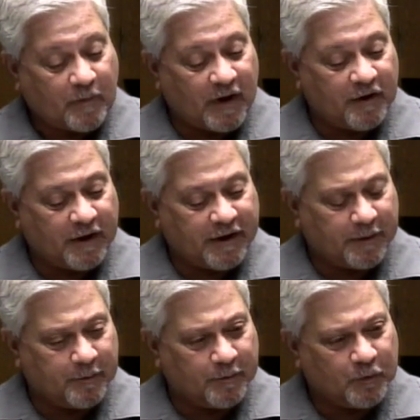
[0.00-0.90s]
they
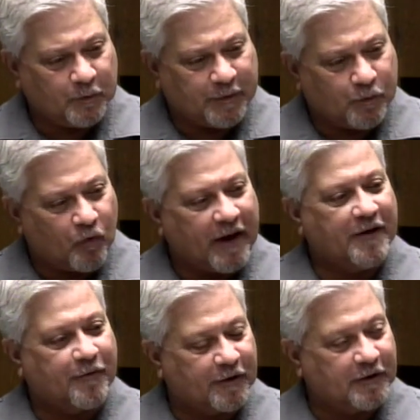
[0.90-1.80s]
can be ready
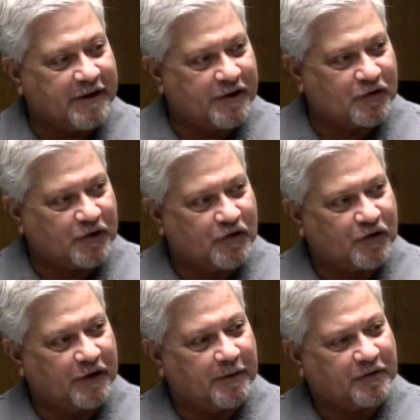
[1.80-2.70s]
for the league
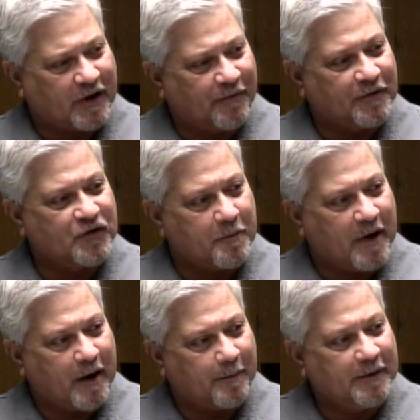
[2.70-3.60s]
season and toughens them
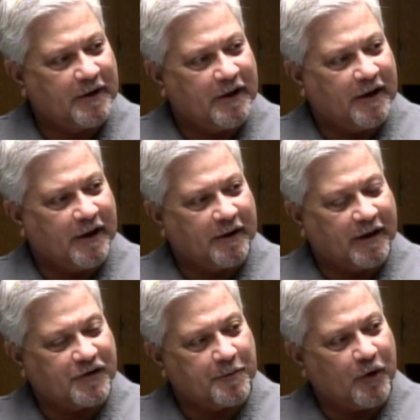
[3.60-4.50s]
up and
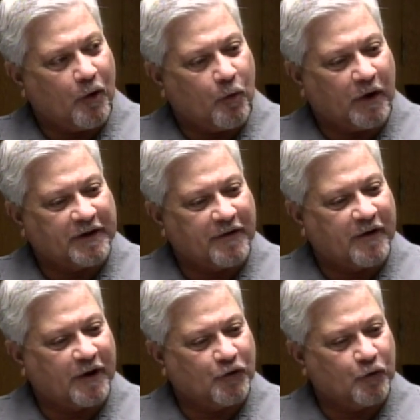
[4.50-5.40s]
lets them know what they've
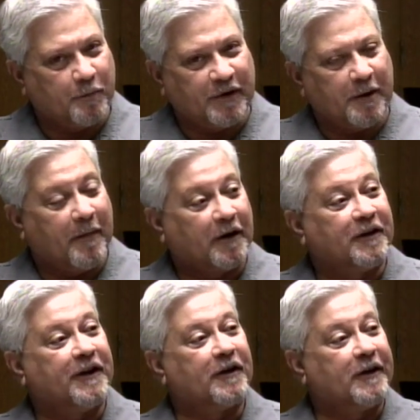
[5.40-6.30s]
got to do to be among
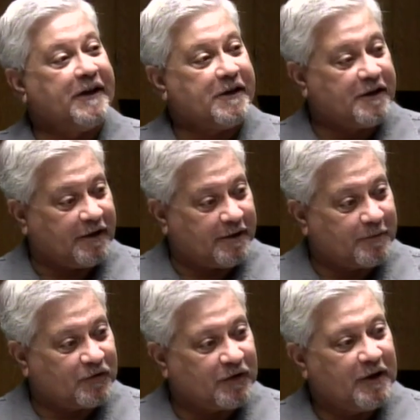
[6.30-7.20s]
the elite
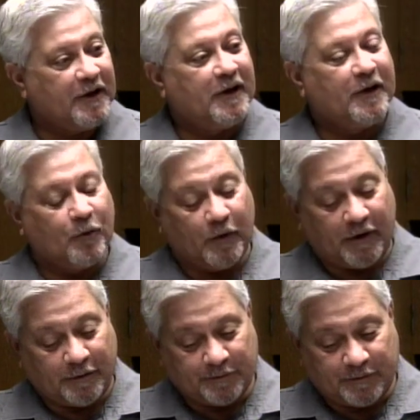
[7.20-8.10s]
teams.
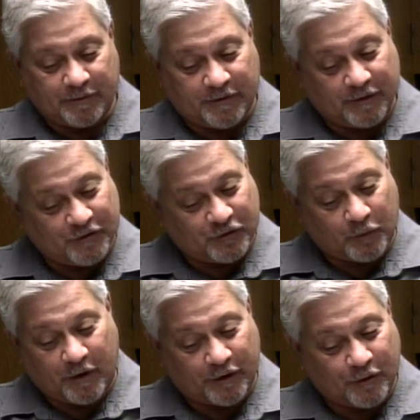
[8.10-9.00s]
Well, this is
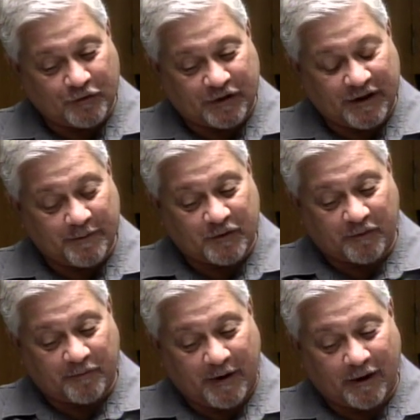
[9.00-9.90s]
one of those teams.
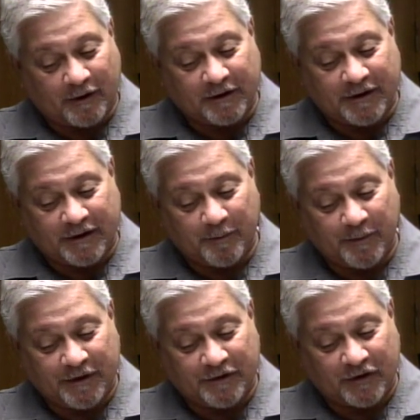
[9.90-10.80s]
If Paraclete can
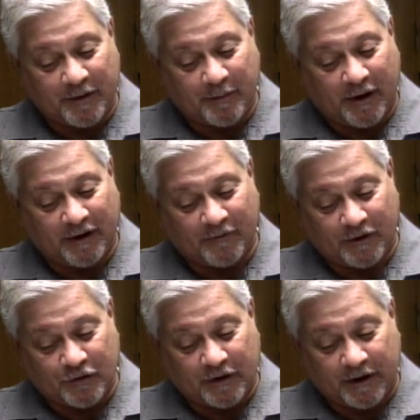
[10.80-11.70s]
beat St.
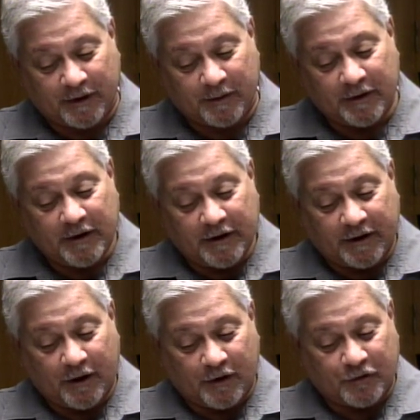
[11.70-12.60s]
Bonaventure, now
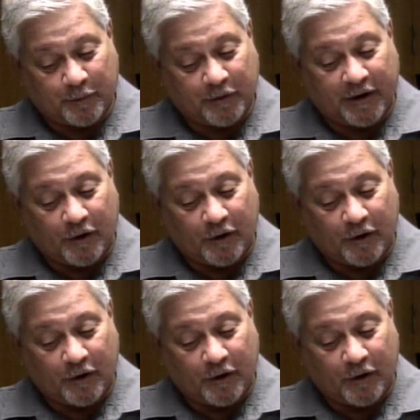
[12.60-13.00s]
they also play